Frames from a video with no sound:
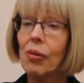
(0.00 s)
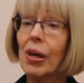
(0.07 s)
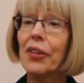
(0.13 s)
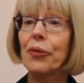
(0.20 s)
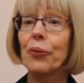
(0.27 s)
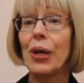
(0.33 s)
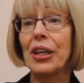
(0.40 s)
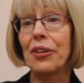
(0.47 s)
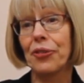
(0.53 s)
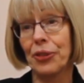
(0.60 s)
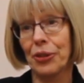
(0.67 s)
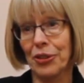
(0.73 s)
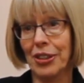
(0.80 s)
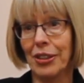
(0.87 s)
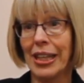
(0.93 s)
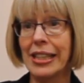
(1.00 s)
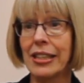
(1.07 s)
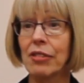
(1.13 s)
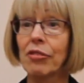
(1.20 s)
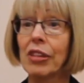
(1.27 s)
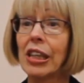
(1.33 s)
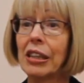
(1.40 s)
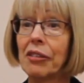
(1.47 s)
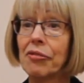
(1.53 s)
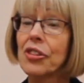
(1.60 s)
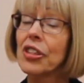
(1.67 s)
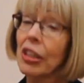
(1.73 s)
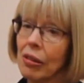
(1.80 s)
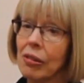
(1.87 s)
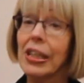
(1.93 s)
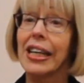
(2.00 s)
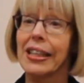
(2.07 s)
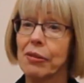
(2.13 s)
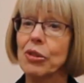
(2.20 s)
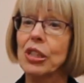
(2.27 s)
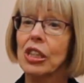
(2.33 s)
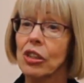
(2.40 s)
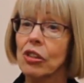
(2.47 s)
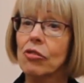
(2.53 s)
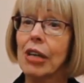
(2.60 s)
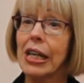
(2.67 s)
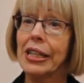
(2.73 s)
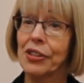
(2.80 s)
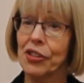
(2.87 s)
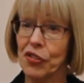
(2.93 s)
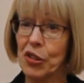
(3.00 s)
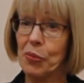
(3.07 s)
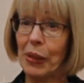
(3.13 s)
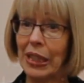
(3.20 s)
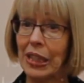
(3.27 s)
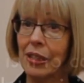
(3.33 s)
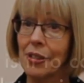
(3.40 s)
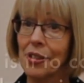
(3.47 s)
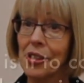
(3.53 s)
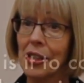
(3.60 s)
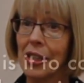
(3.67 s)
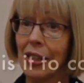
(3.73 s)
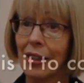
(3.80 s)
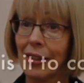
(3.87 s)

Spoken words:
right the way through to end of life. So yeah, it was a good range of speakers.